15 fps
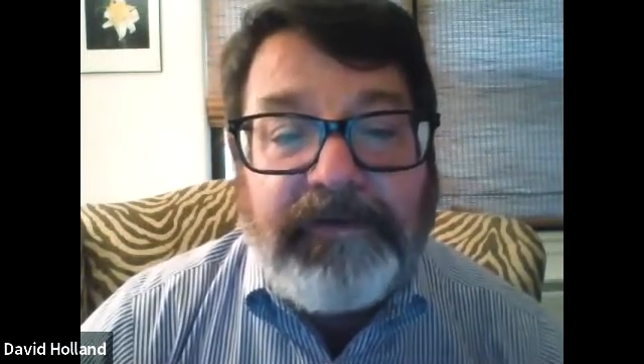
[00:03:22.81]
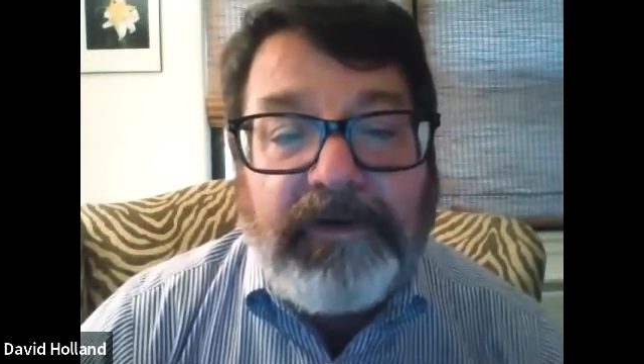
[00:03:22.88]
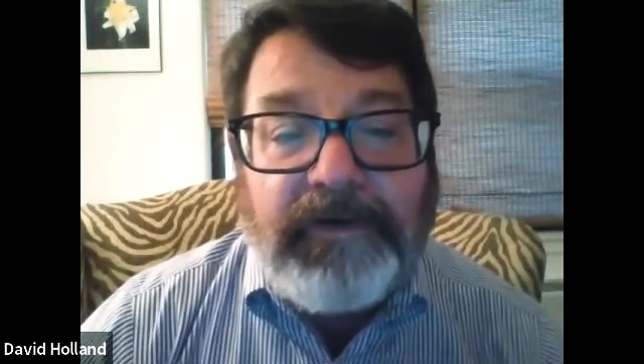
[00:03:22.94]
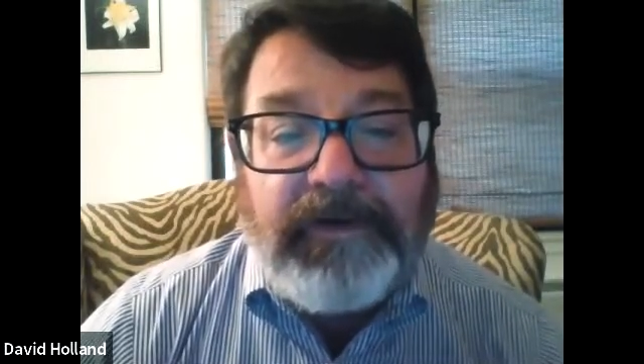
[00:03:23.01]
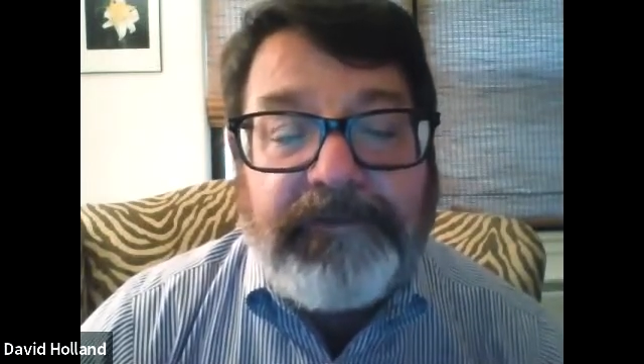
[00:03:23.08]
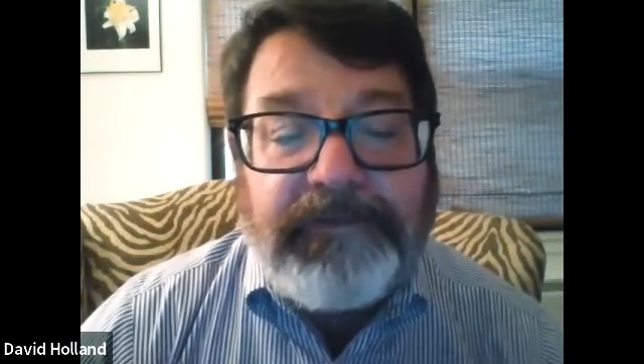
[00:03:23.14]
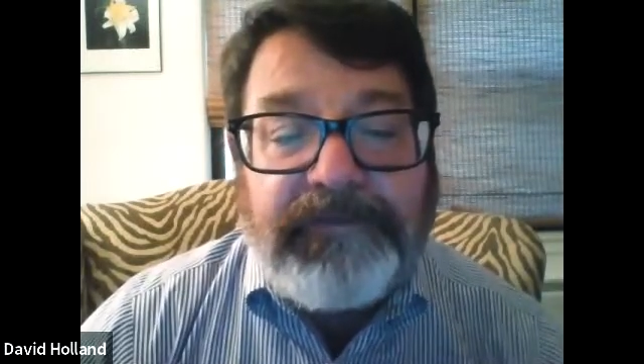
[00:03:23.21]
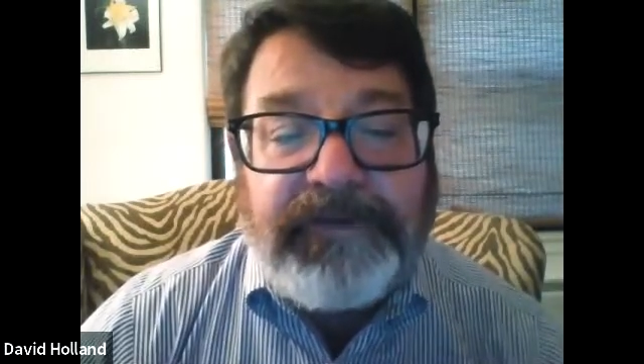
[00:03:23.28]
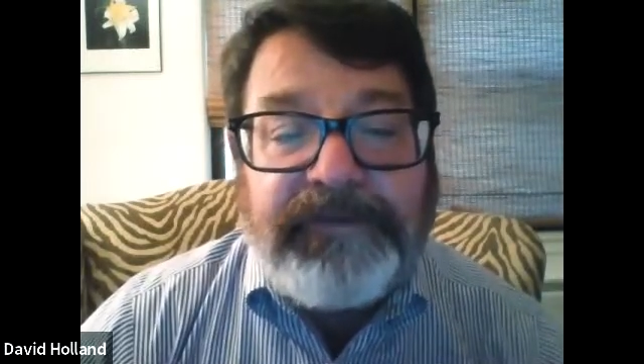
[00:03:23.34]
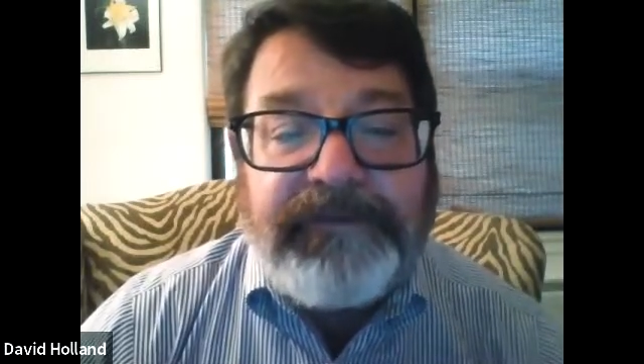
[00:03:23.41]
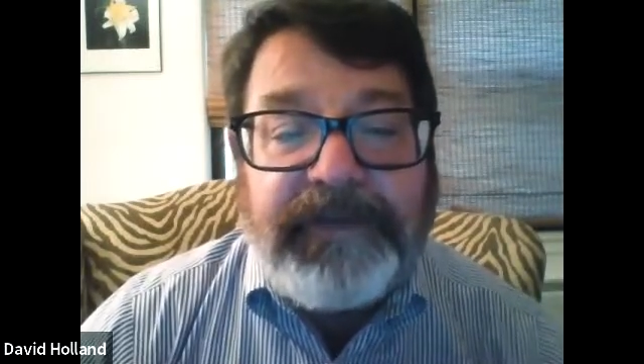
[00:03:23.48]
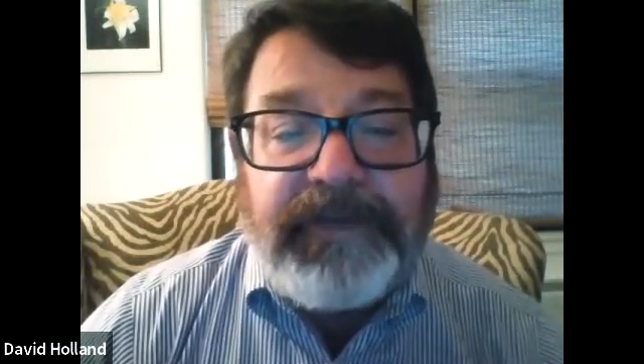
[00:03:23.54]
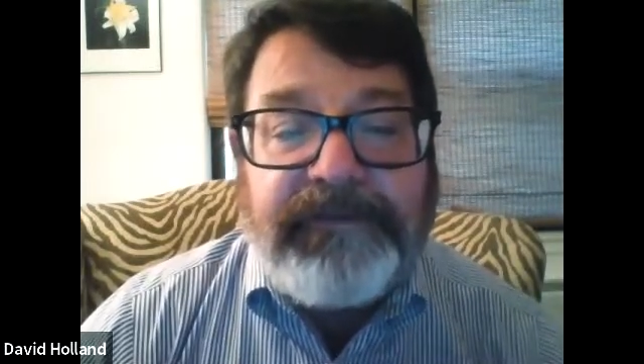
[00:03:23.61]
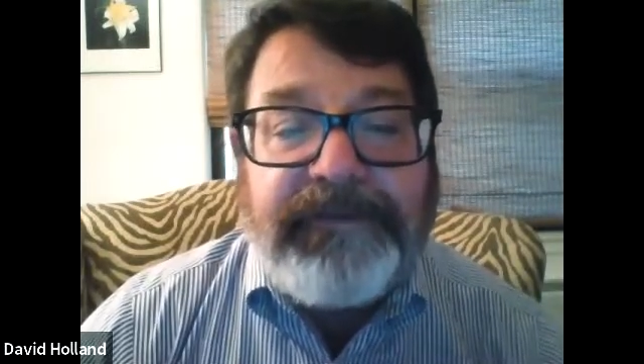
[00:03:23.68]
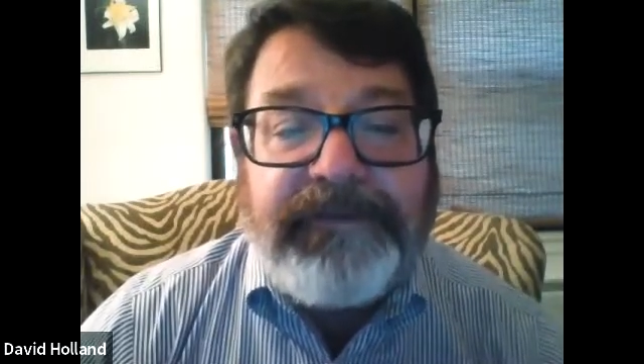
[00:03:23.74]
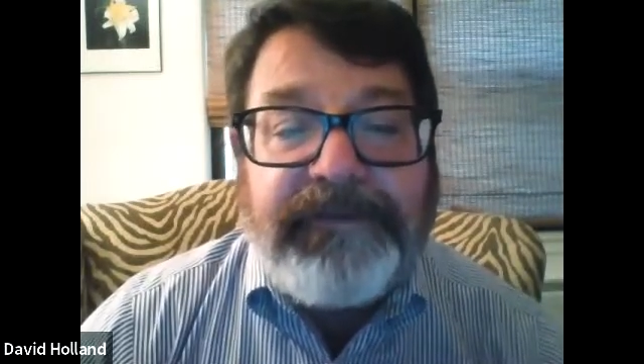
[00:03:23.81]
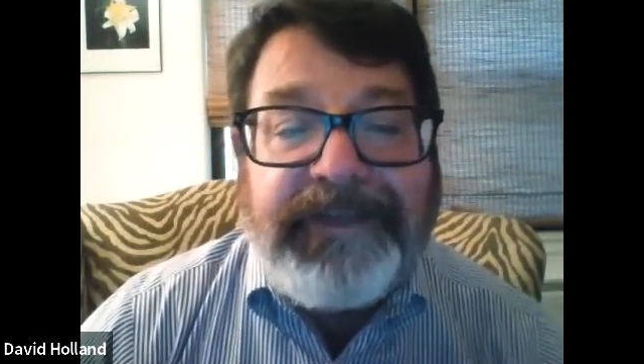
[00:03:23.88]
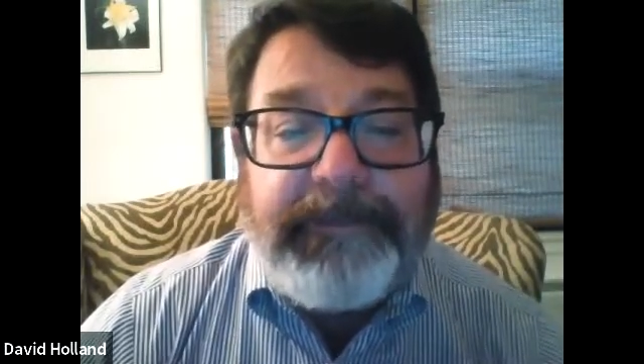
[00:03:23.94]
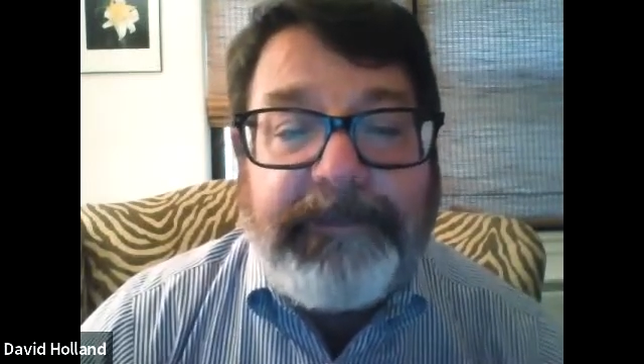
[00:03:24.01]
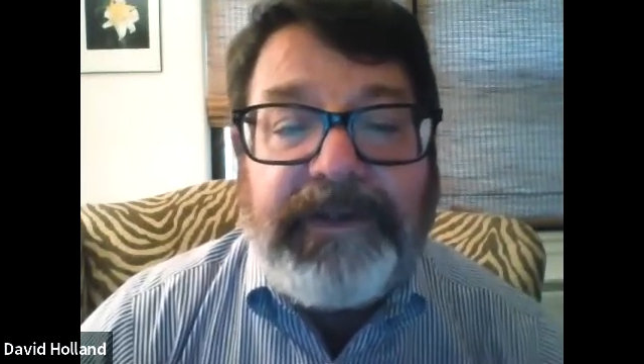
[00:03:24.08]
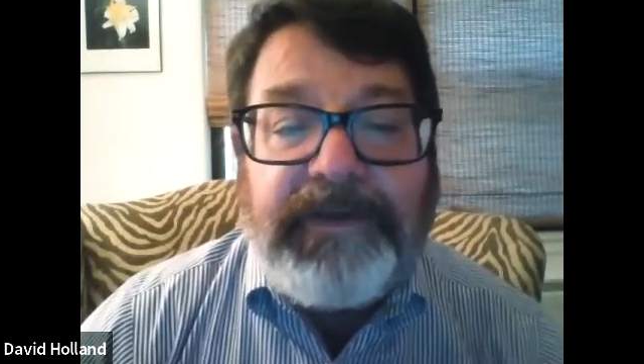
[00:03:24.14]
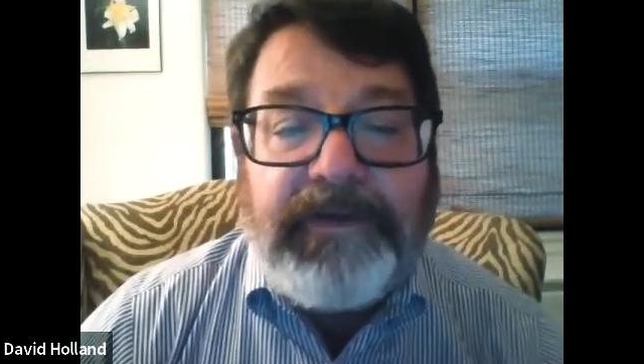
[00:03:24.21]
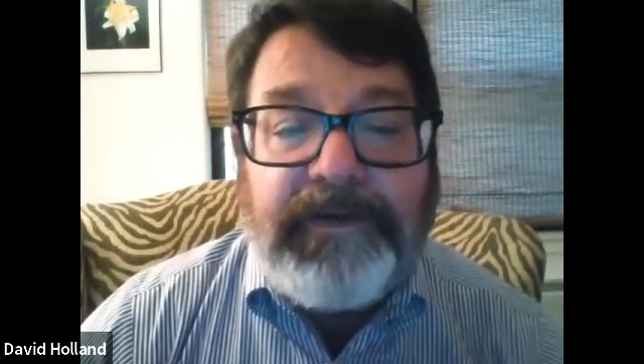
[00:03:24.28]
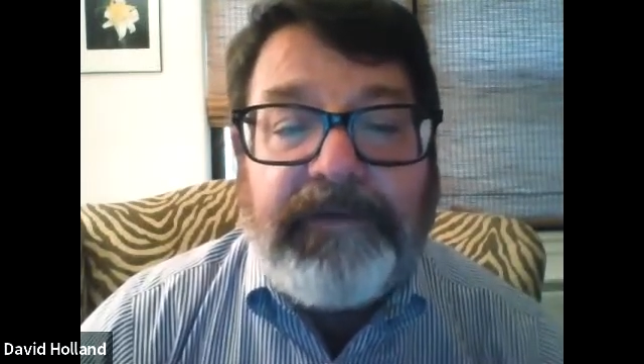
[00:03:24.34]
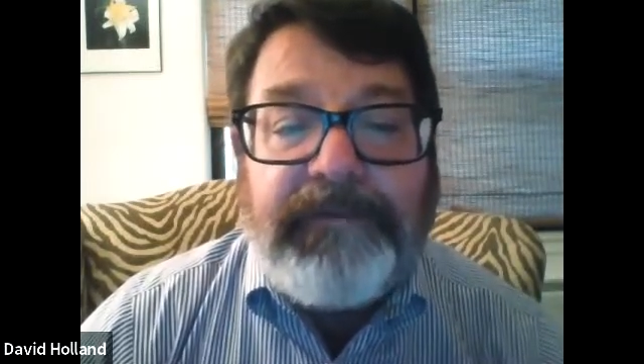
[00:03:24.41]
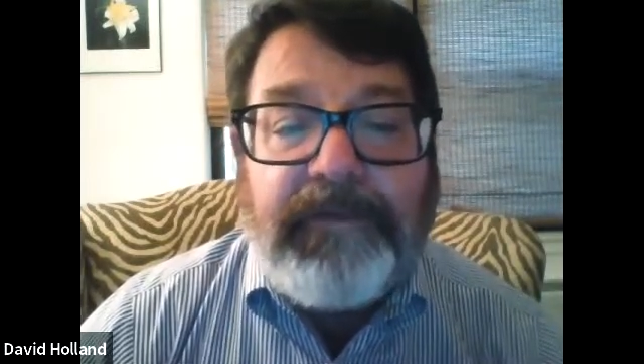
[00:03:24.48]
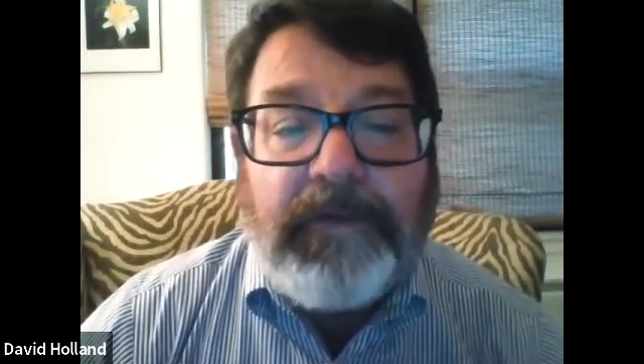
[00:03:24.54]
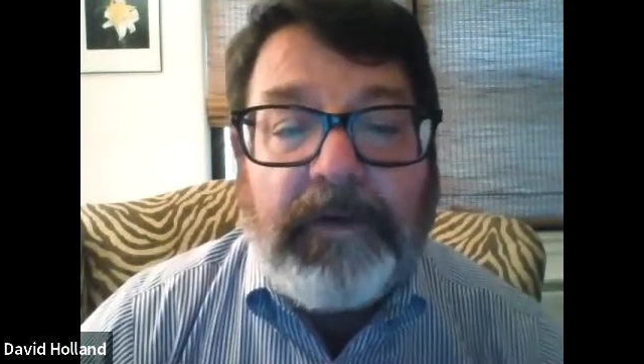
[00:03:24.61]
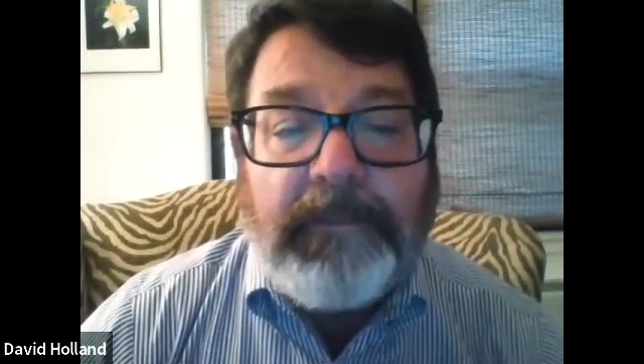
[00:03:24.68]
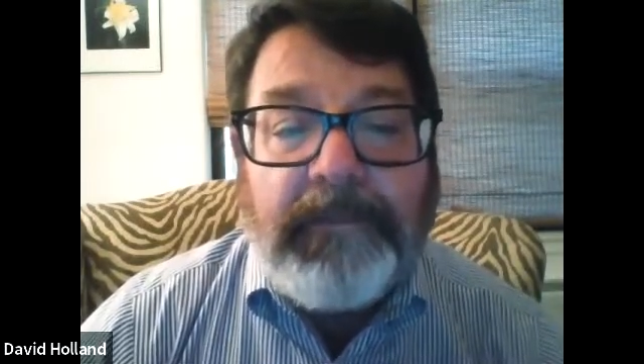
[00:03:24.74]
all 50 states to keep it
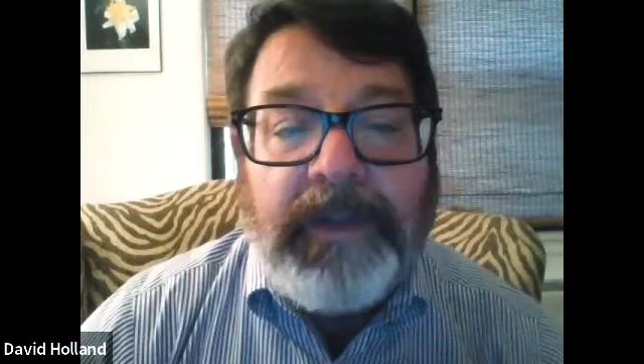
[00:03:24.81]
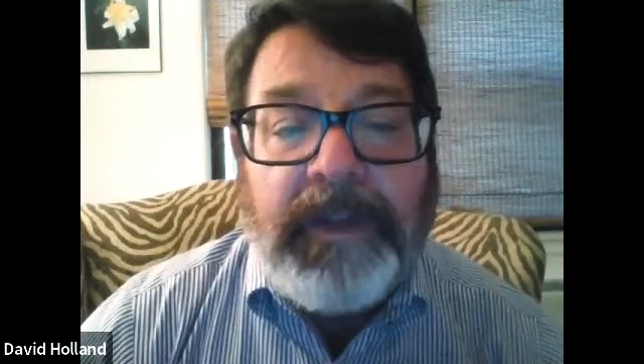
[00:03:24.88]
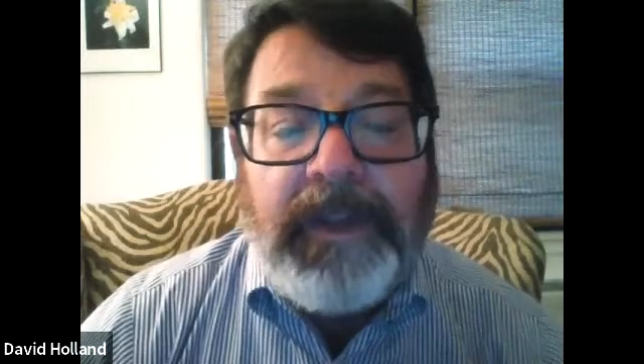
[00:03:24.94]
uniform.